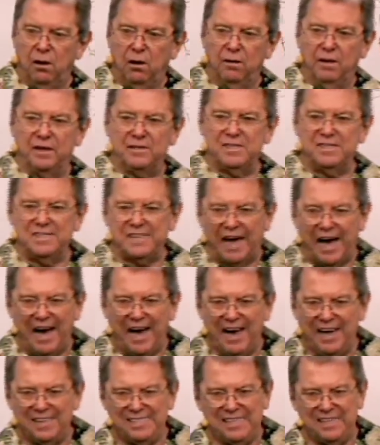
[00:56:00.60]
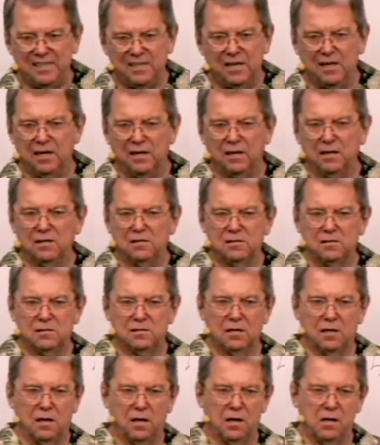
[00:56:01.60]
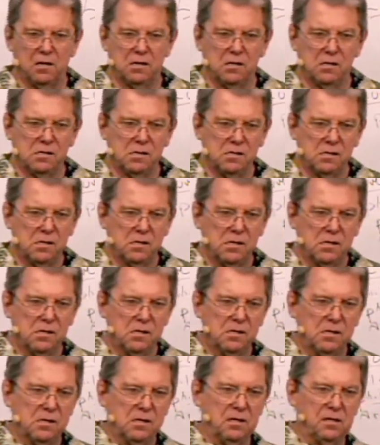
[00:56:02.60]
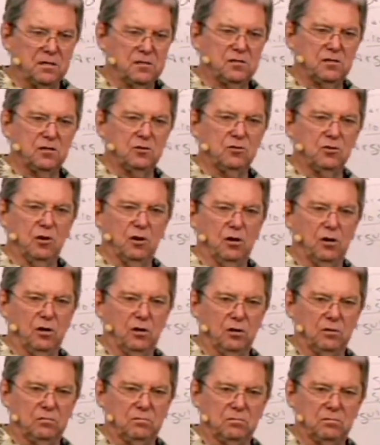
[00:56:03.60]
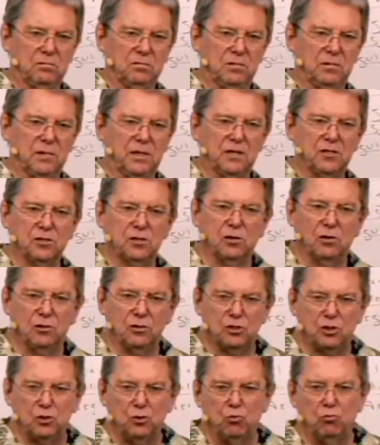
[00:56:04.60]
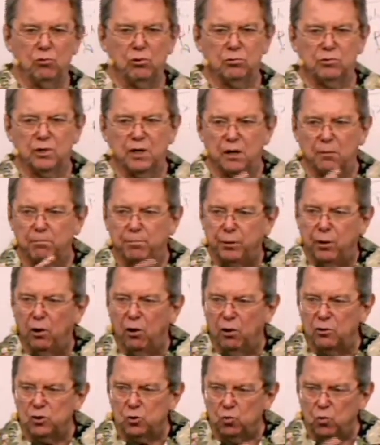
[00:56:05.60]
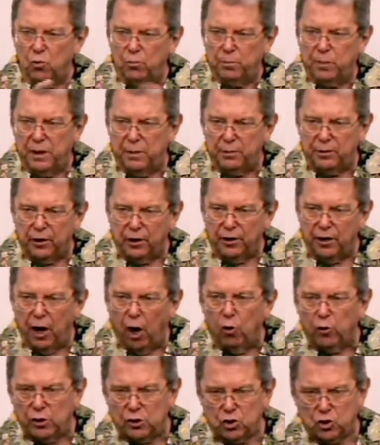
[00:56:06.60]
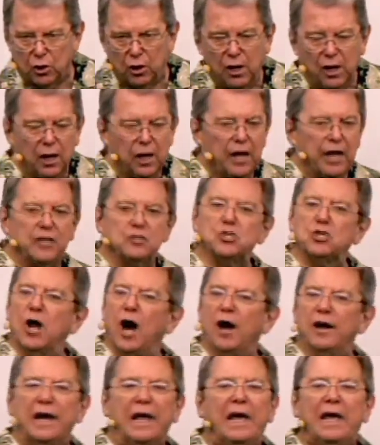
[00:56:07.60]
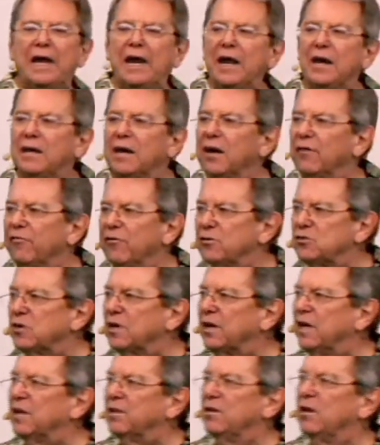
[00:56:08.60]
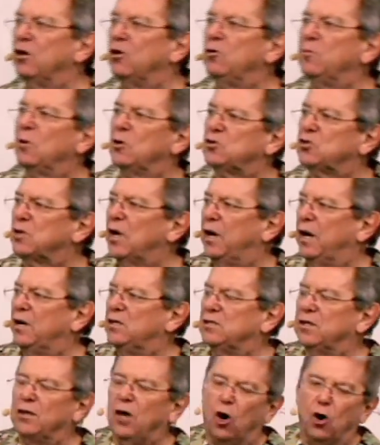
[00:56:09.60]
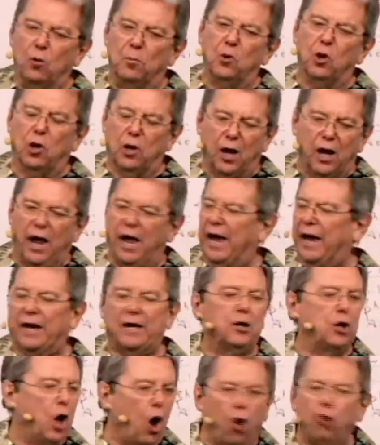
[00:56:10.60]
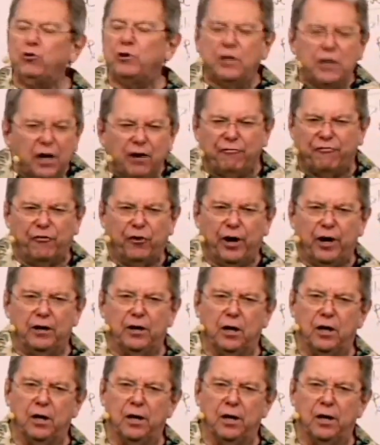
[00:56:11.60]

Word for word: That's as high as it gets. And it's a drug. It's because you want that applause and want people to notice you. It's not any difference than getting the new Mercedes in the home of the lake. No different.